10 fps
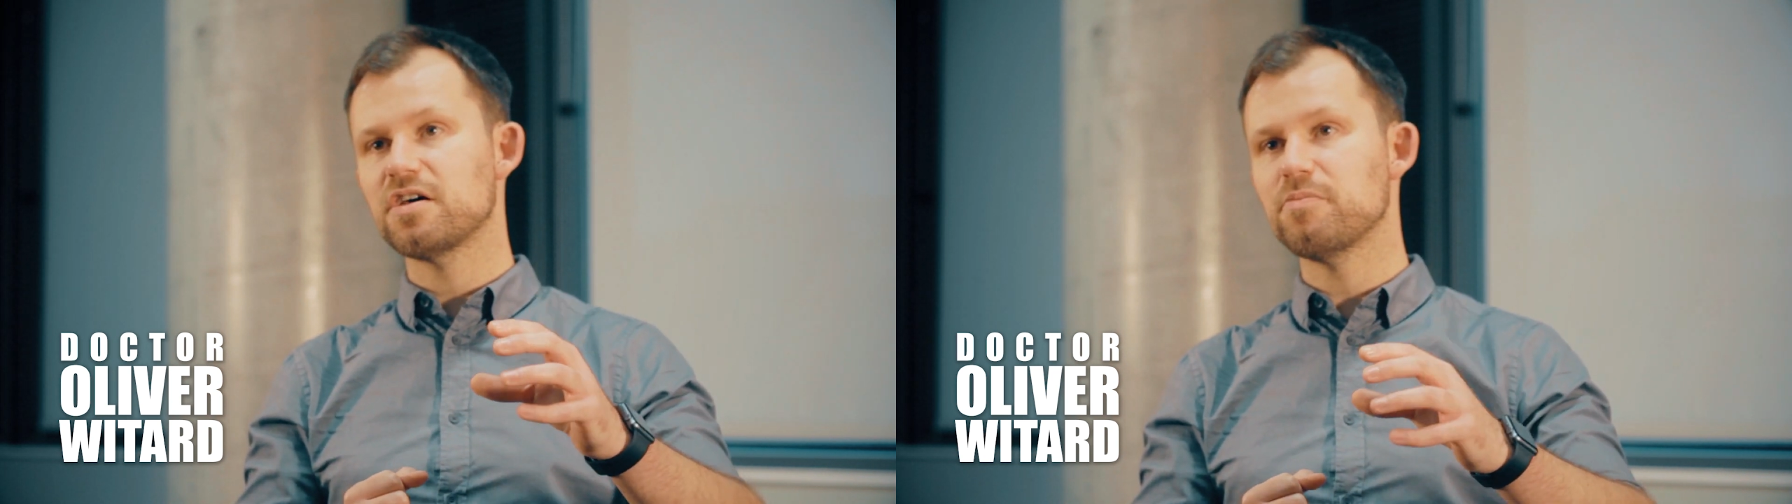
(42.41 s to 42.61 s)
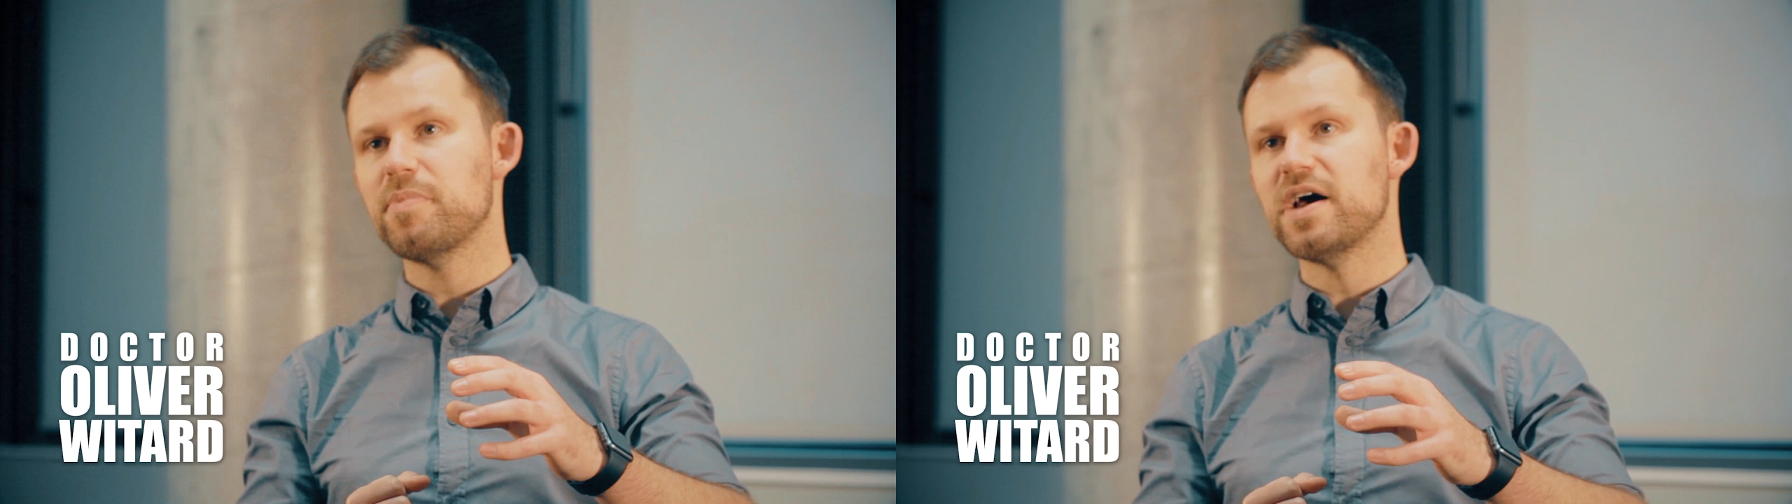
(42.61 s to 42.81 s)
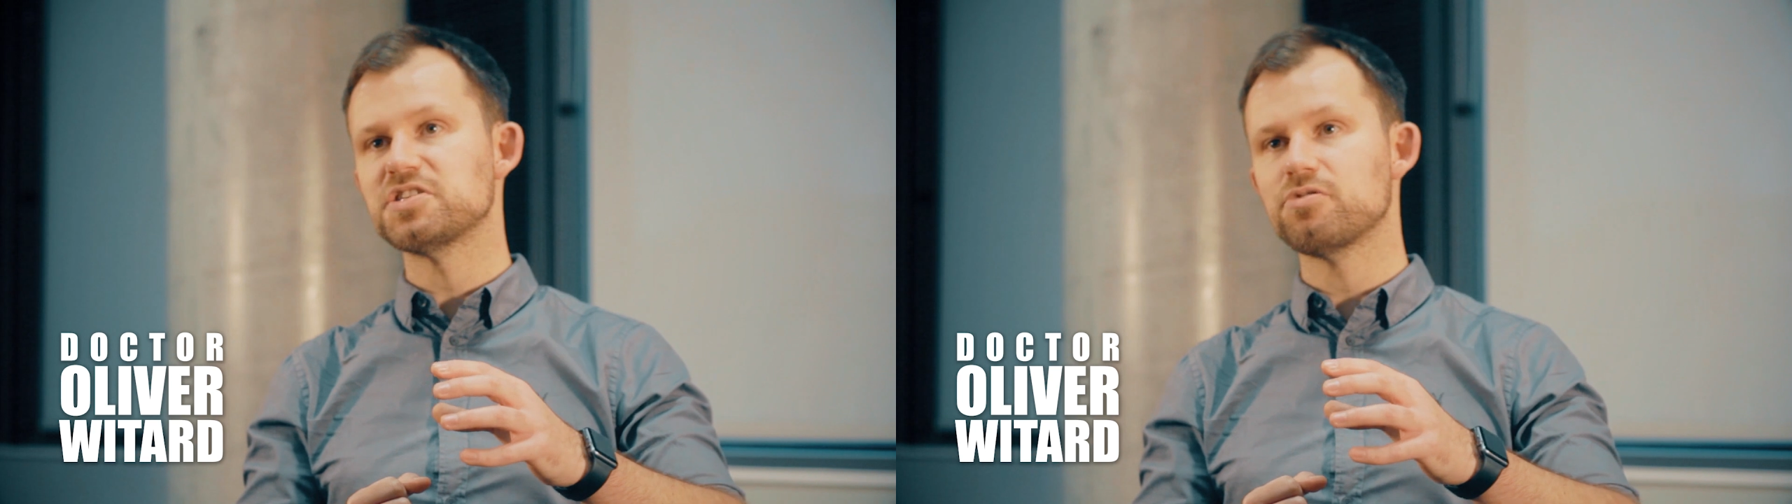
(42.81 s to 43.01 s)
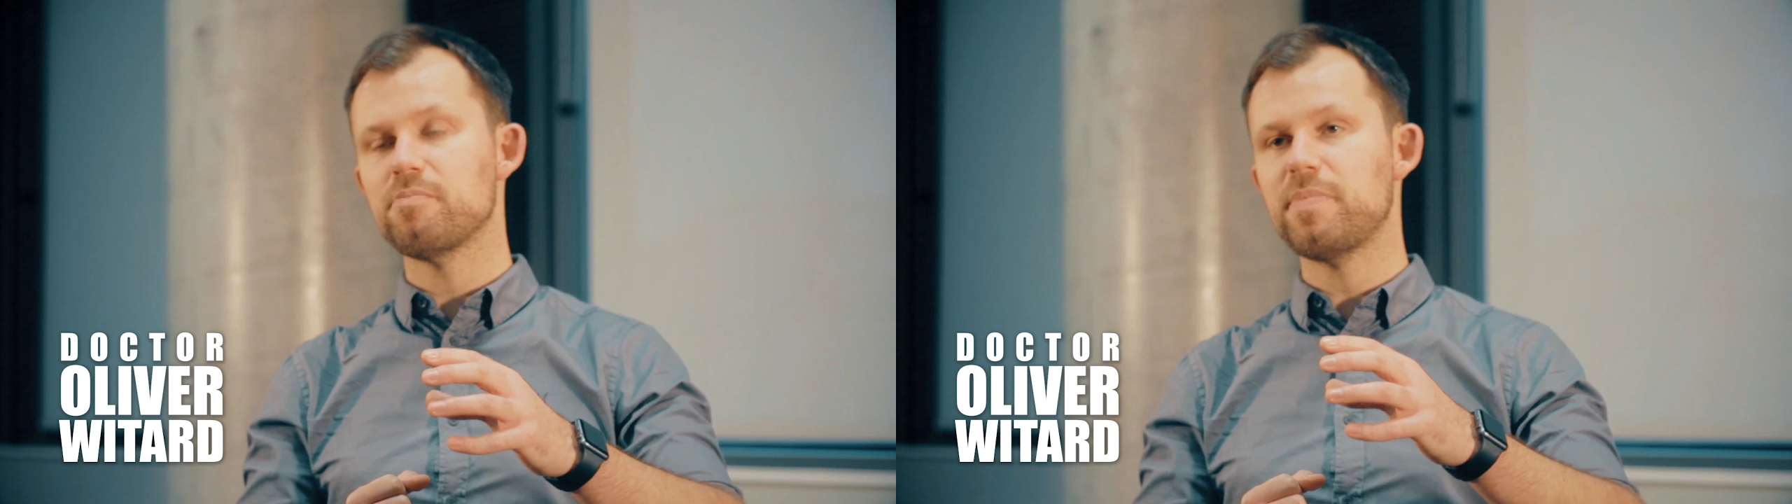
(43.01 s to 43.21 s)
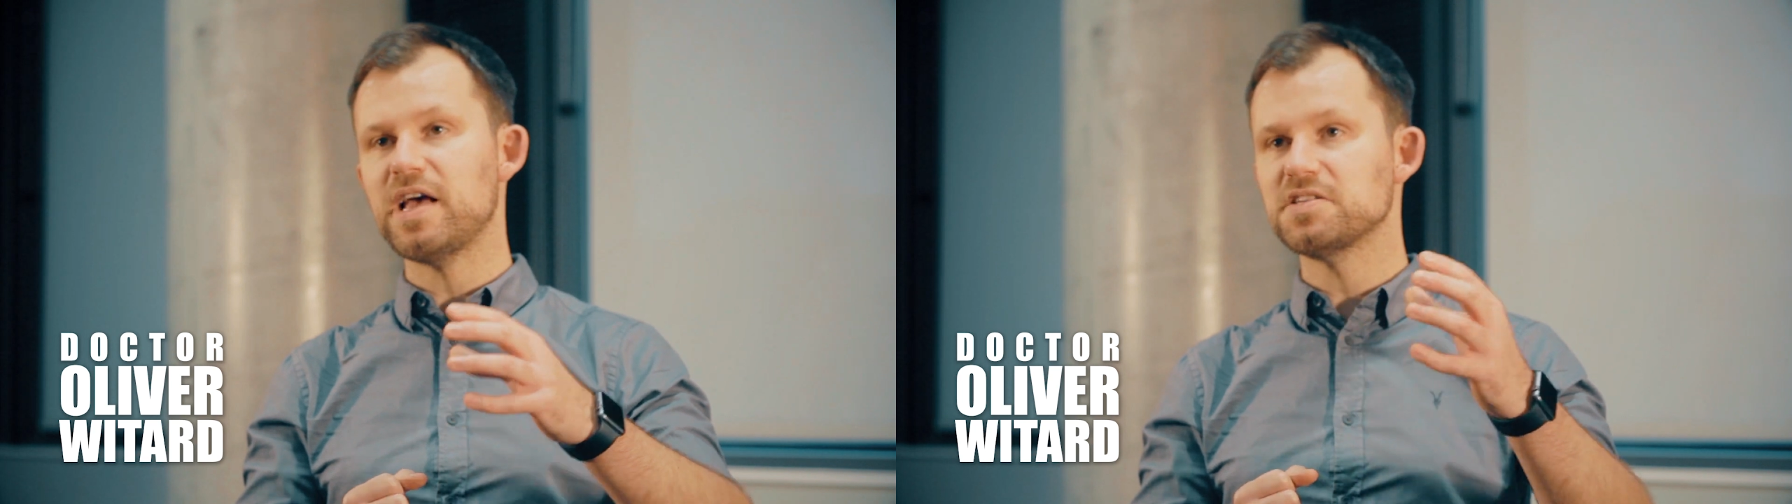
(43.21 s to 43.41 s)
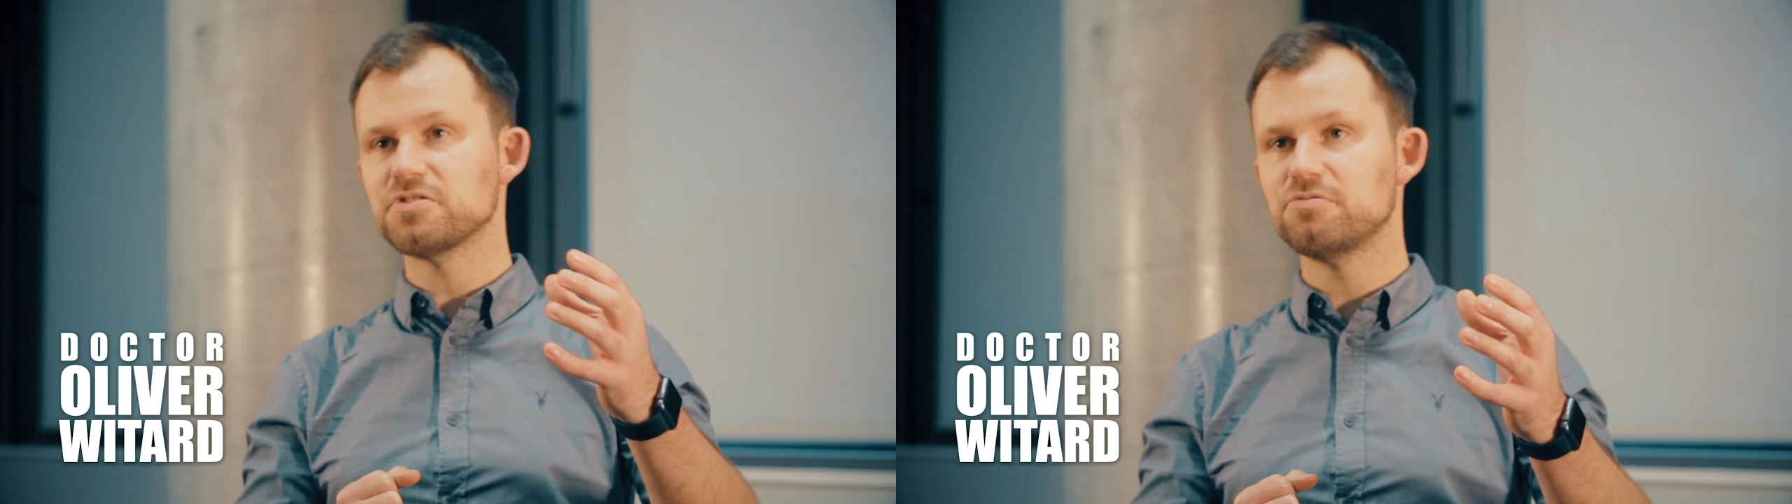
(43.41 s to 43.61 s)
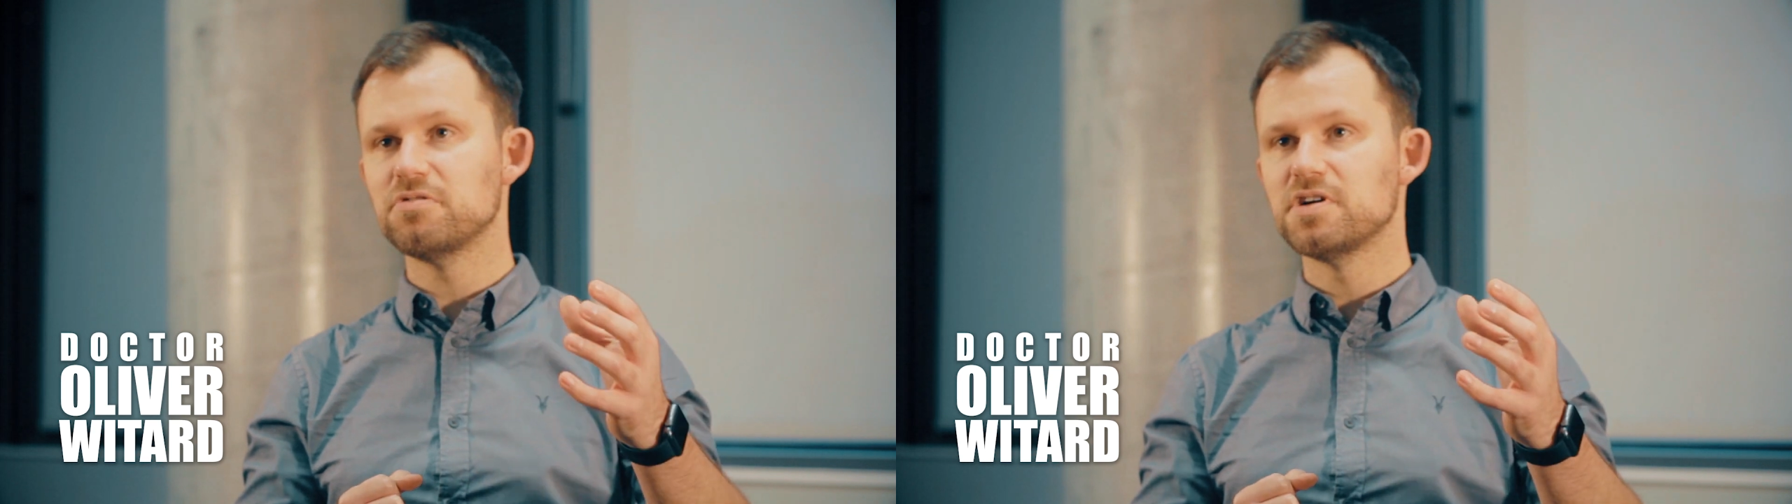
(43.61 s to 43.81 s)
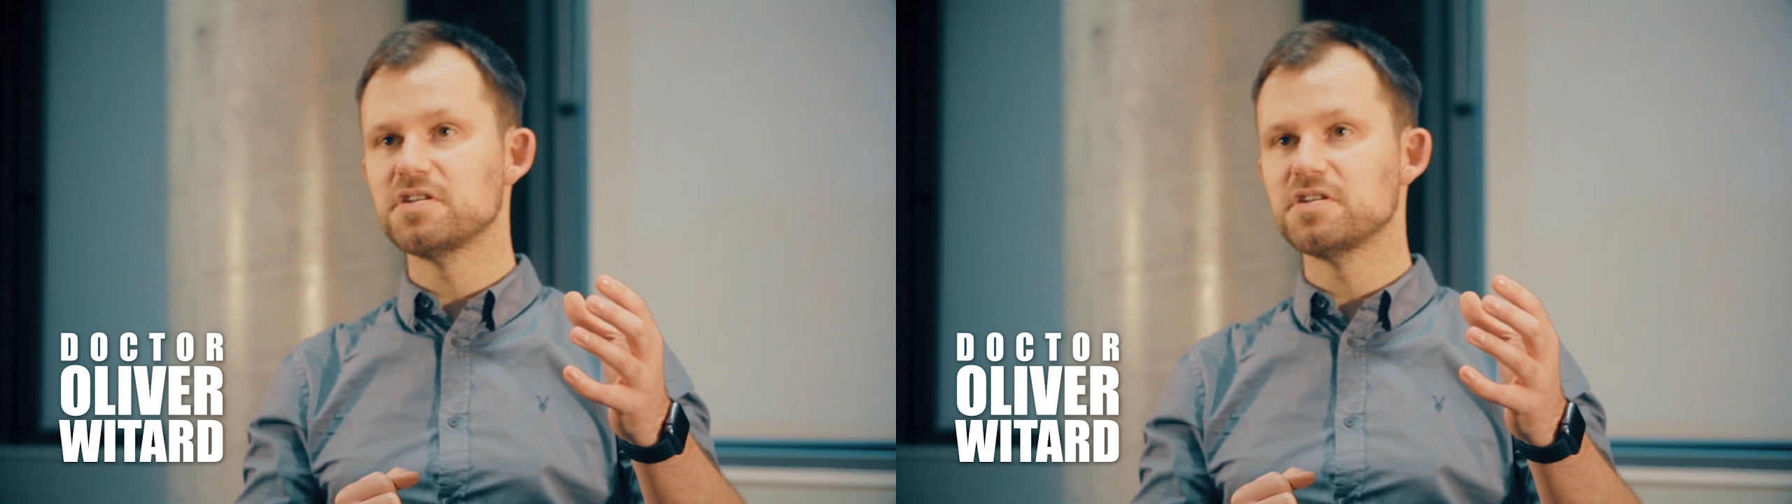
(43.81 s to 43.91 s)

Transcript: compared to a basal